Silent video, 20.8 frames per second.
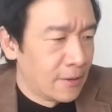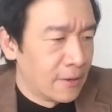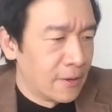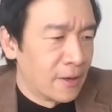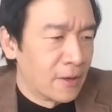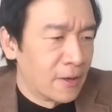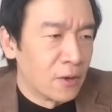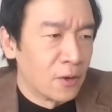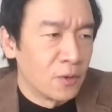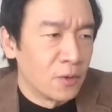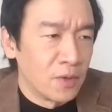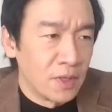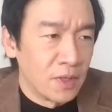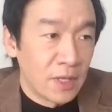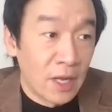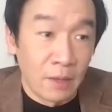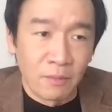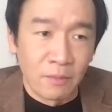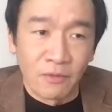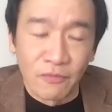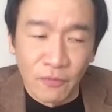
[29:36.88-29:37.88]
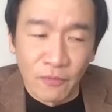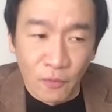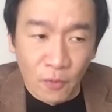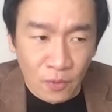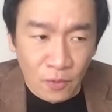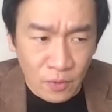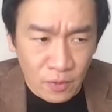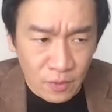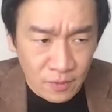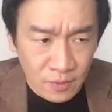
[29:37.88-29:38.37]
you know, the night
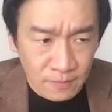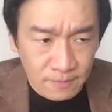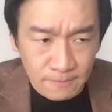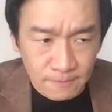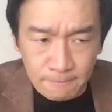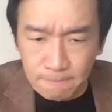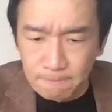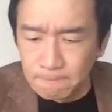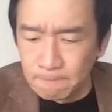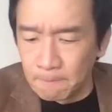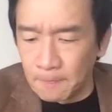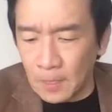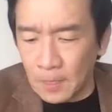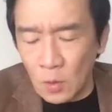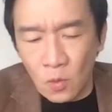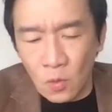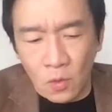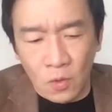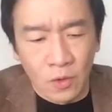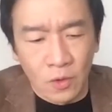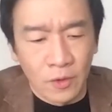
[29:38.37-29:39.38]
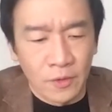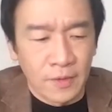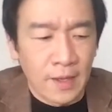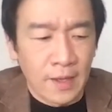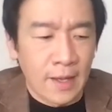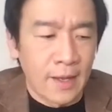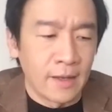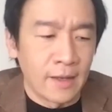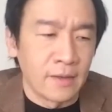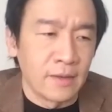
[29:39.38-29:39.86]
before, or
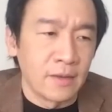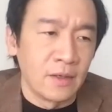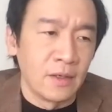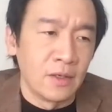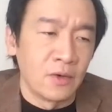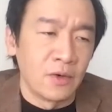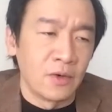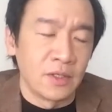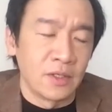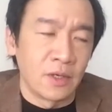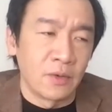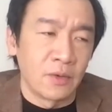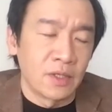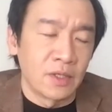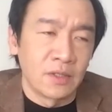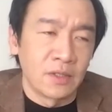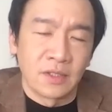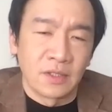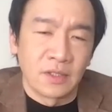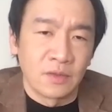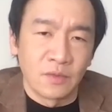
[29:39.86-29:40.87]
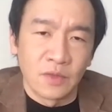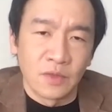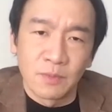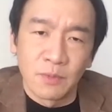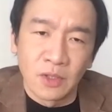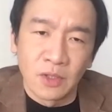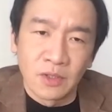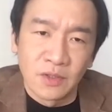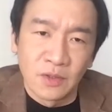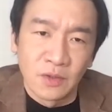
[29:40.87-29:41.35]
that, you know, a director doesn't
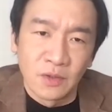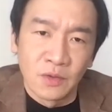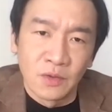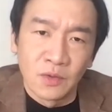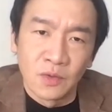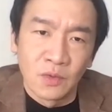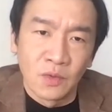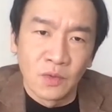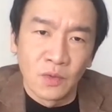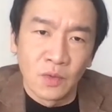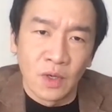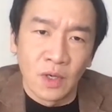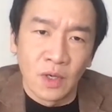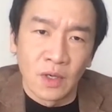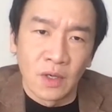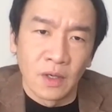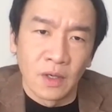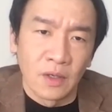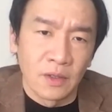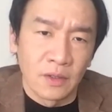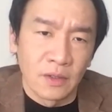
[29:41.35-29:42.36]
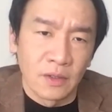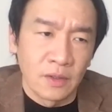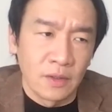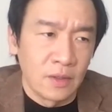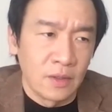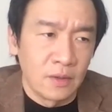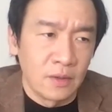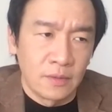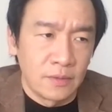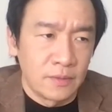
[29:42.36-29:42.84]
respond to you, uh,
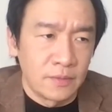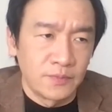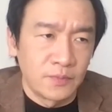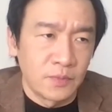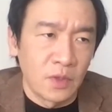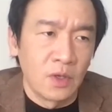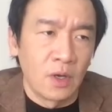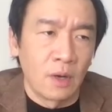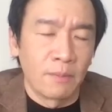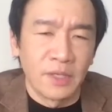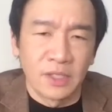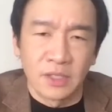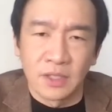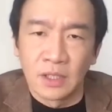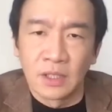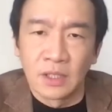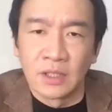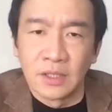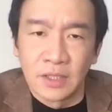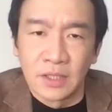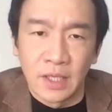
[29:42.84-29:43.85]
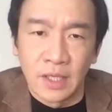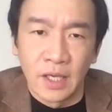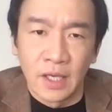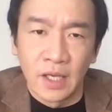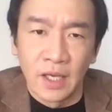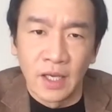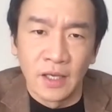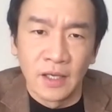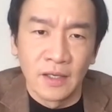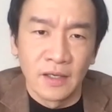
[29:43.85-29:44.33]
you know, a particular
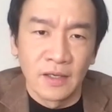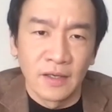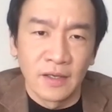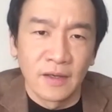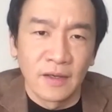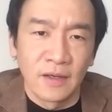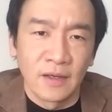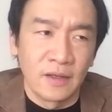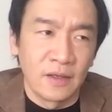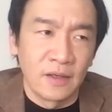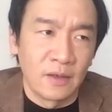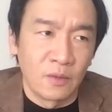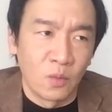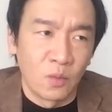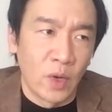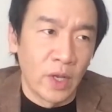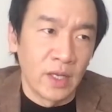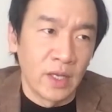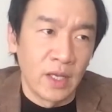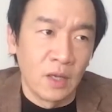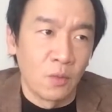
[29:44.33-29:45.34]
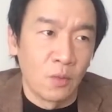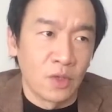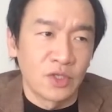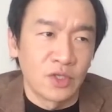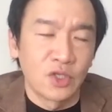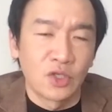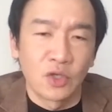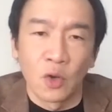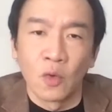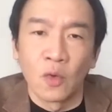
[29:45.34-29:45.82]
day when he
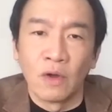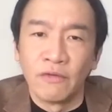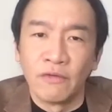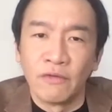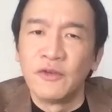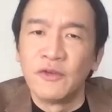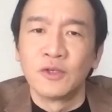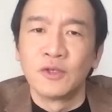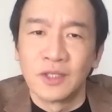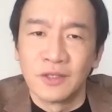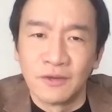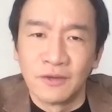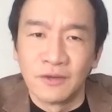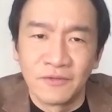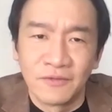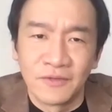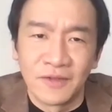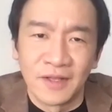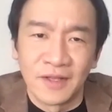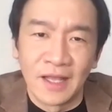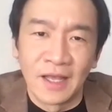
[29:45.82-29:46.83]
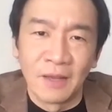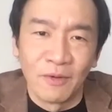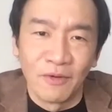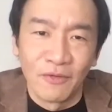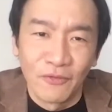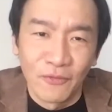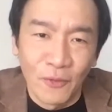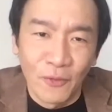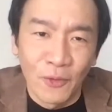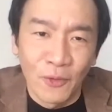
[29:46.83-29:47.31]
was so effusive the day
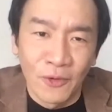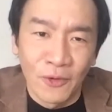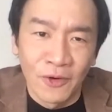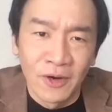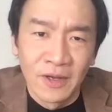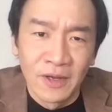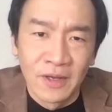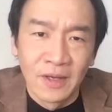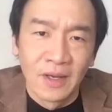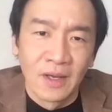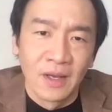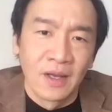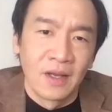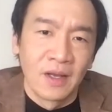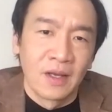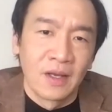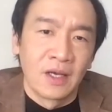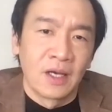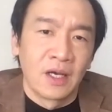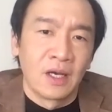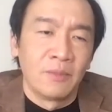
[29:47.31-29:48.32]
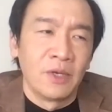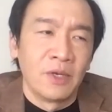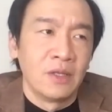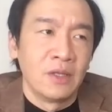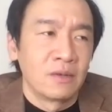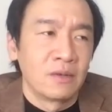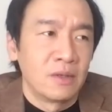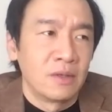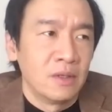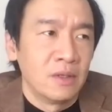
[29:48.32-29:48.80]
before. I mean,
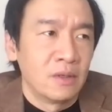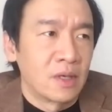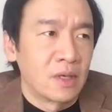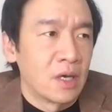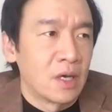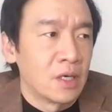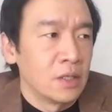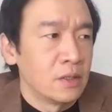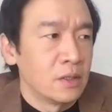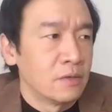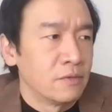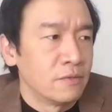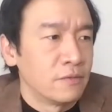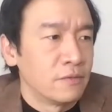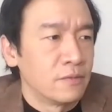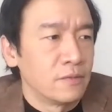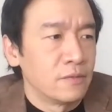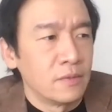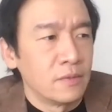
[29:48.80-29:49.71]
you, you kind of